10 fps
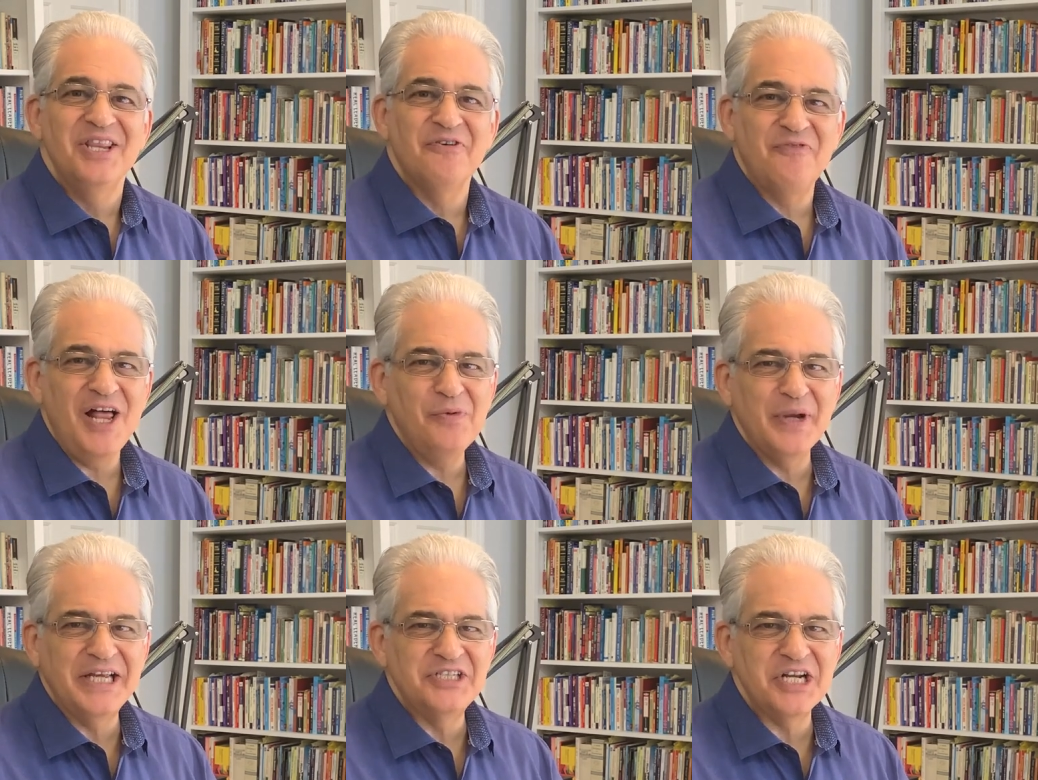The
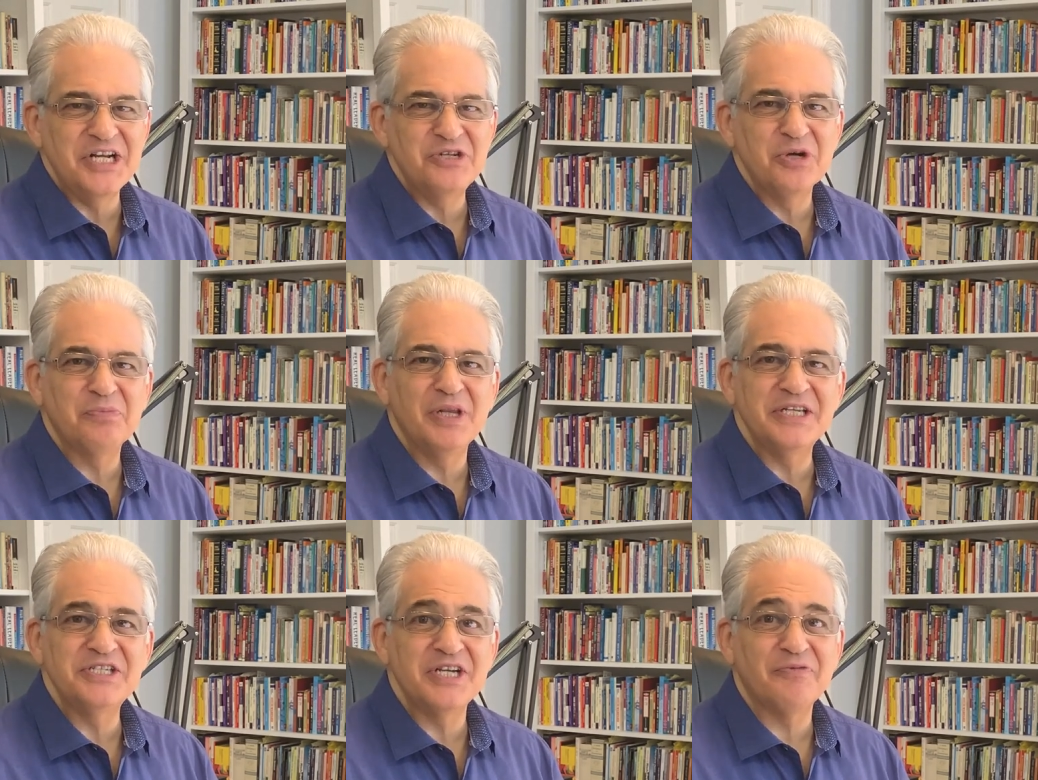following incident took
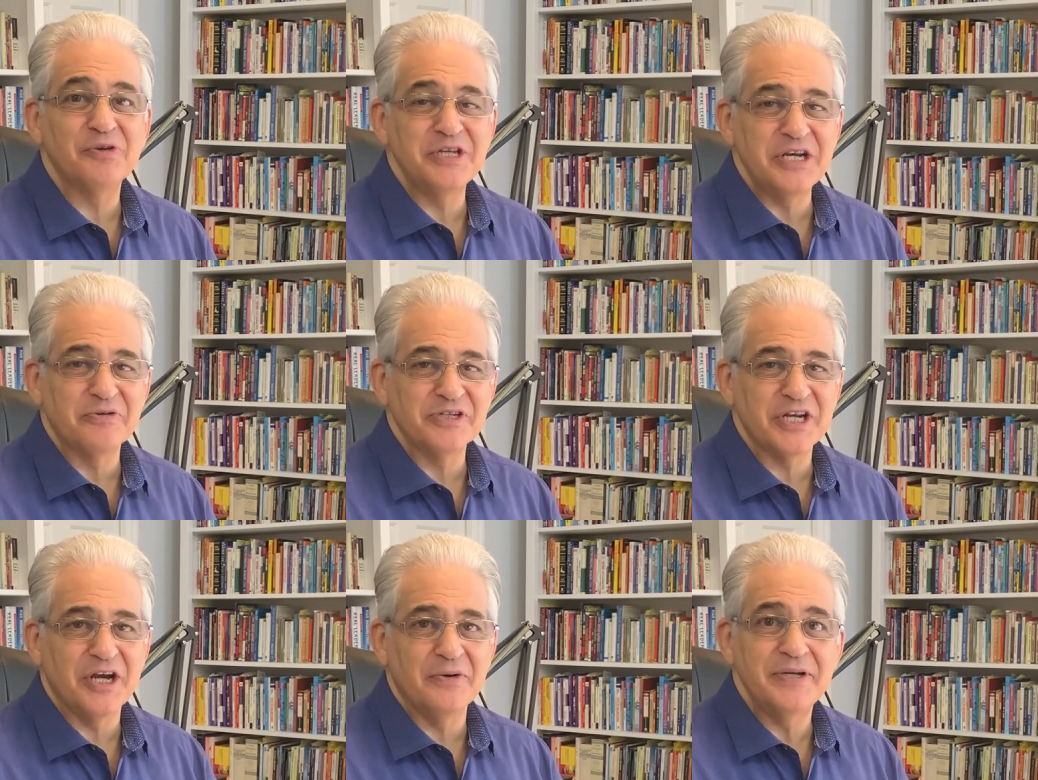place several years
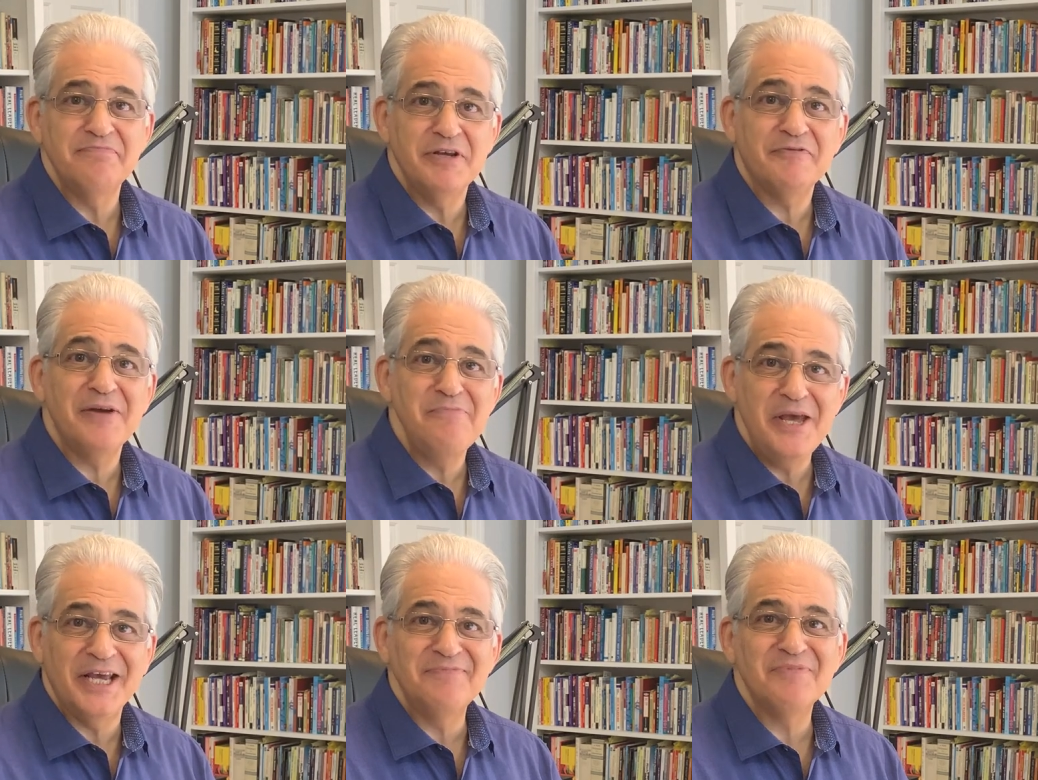ago, and if I
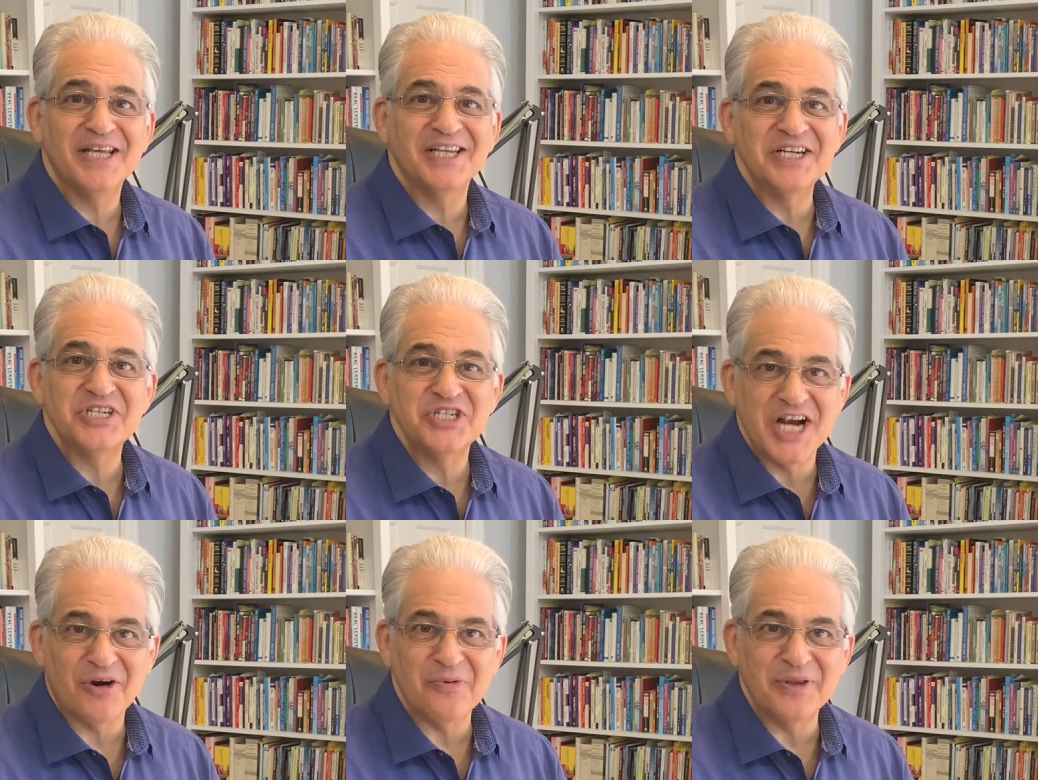may, I'd like to
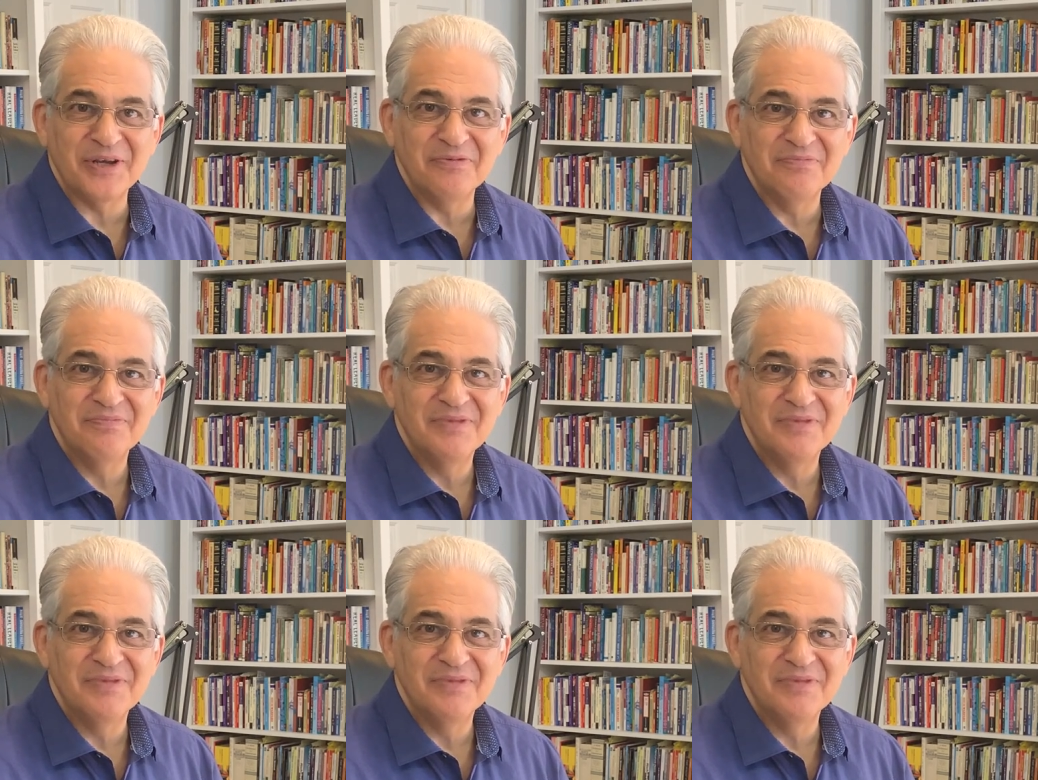share it with you.